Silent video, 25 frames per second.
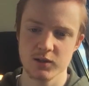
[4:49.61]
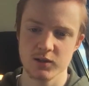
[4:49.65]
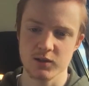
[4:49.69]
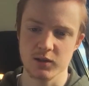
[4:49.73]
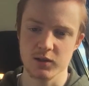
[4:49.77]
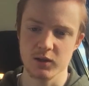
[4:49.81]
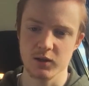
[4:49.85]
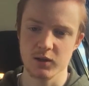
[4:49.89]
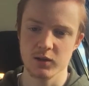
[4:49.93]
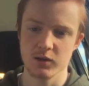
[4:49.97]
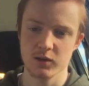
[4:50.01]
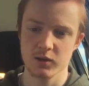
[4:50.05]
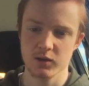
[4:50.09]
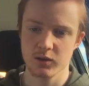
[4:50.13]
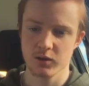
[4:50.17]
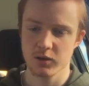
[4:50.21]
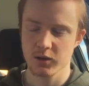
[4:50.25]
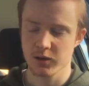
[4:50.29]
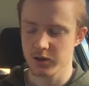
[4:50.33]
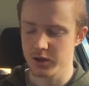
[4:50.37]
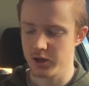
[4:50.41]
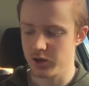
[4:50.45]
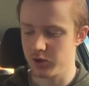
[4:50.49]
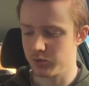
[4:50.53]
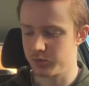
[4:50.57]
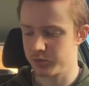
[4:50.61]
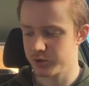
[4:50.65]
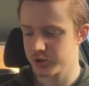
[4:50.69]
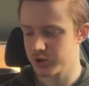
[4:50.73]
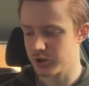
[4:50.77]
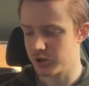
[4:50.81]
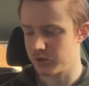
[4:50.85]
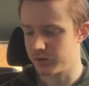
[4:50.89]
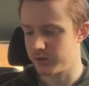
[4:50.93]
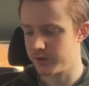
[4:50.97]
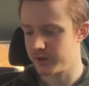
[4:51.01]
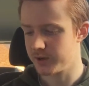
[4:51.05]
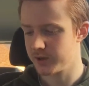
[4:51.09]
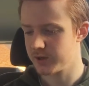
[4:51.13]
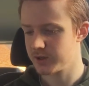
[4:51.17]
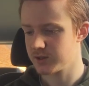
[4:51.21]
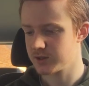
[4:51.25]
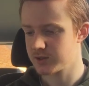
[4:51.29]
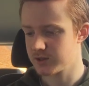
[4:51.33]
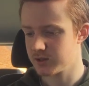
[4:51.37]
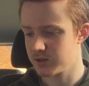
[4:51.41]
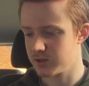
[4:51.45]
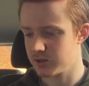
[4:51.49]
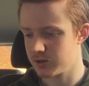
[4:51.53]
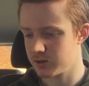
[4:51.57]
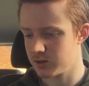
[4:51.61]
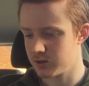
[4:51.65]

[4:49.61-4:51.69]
to help show that it's